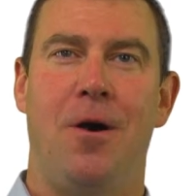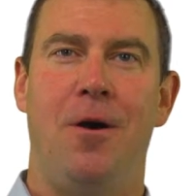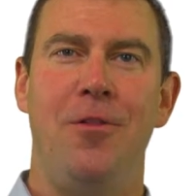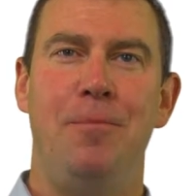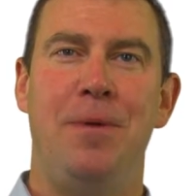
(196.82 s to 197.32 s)

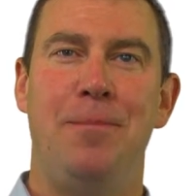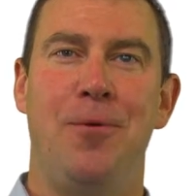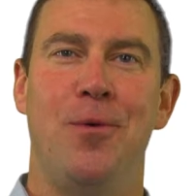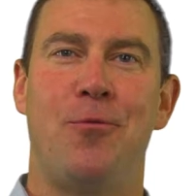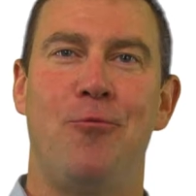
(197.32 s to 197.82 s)
All the
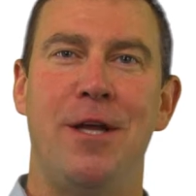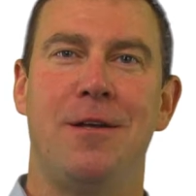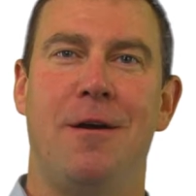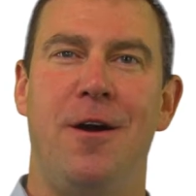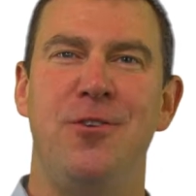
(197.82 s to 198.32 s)
people with red
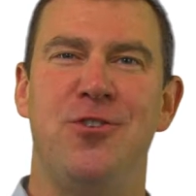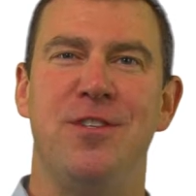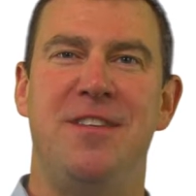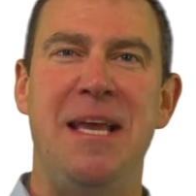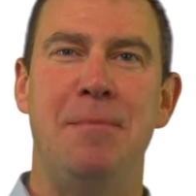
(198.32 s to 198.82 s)
cards
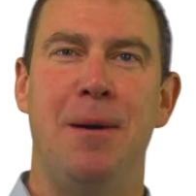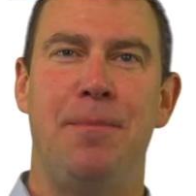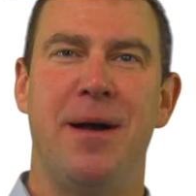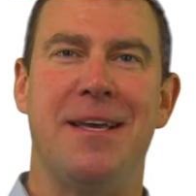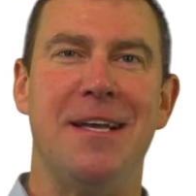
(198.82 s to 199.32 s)
should team
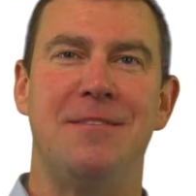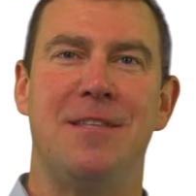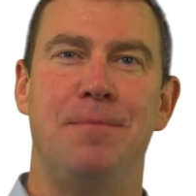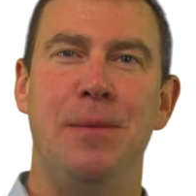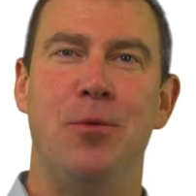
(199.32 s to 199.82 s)
up against
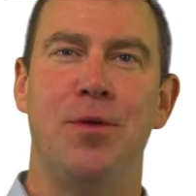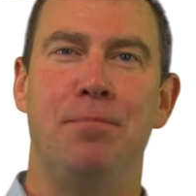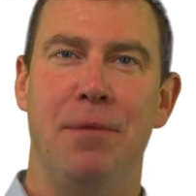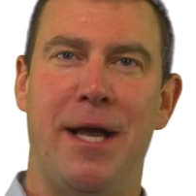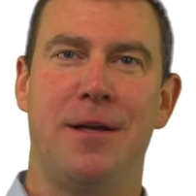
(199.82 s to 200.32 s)
the people
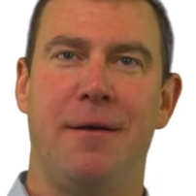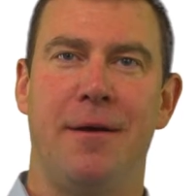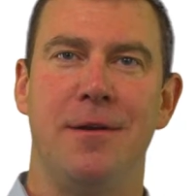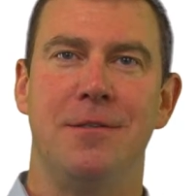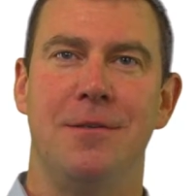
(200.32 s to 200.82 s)
with black
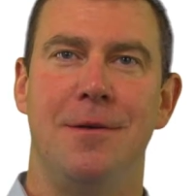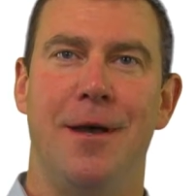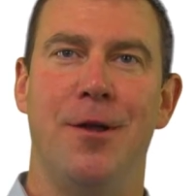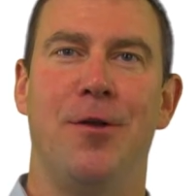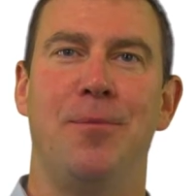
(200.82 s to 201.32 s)
cards,
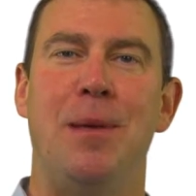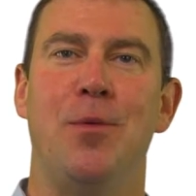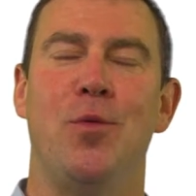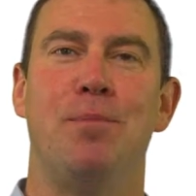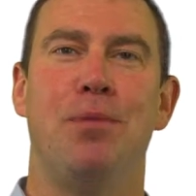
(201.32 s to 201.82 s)
and all the
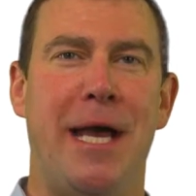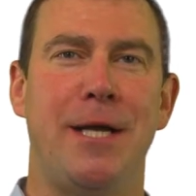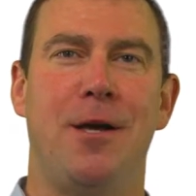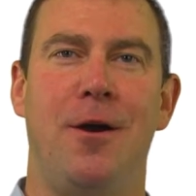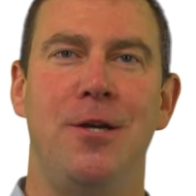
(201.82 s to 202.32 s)
people with
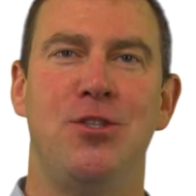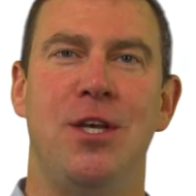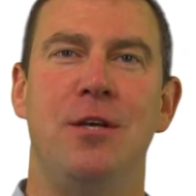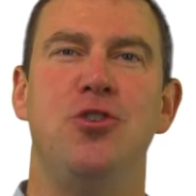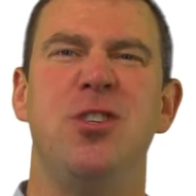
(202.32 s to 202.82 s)
black cards
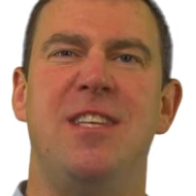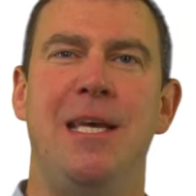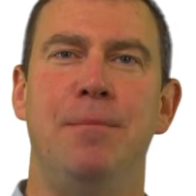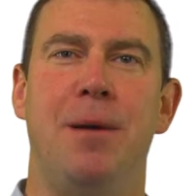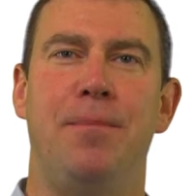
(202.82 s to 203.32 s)
should
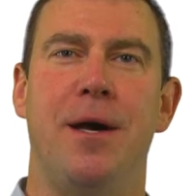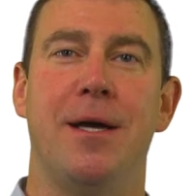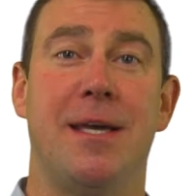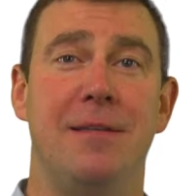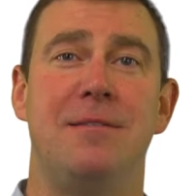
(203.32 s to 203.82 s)
team up
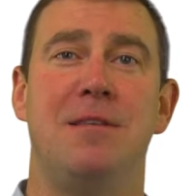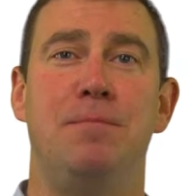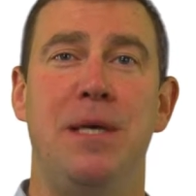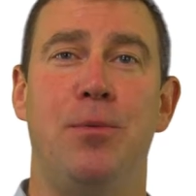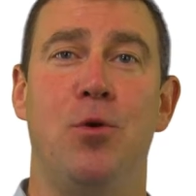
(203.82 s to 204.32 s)
against the
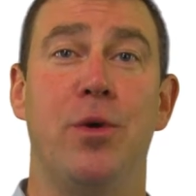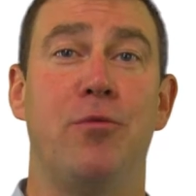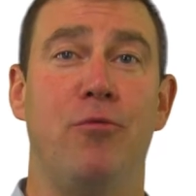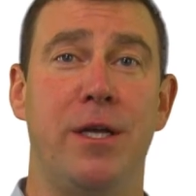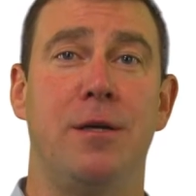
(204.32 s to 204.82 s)
people with
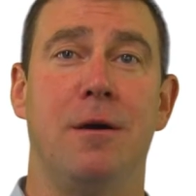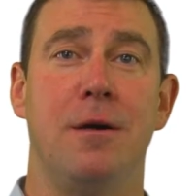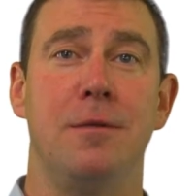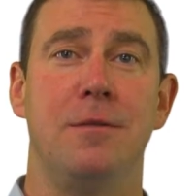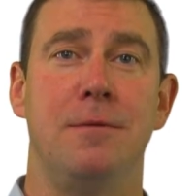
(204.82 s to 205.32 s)
red
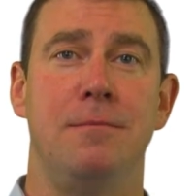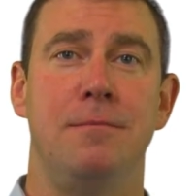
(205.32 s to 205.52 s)
cards.